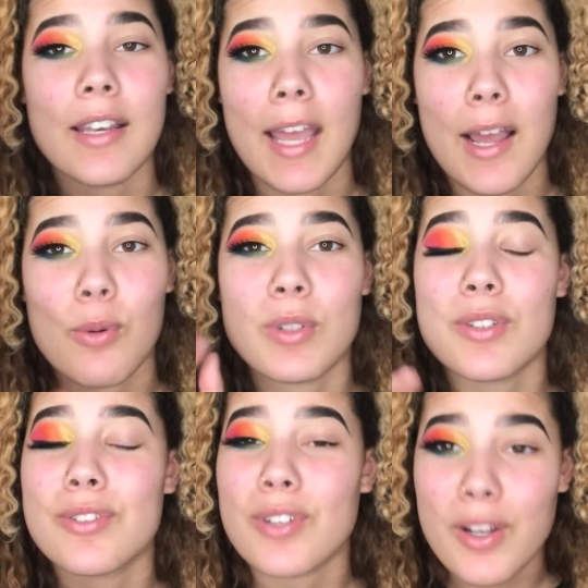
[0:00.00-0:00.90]
now with the
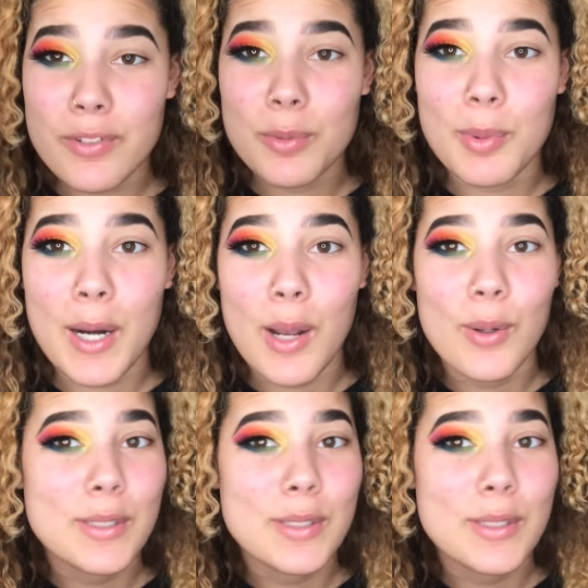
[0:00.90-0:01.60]
softer brow,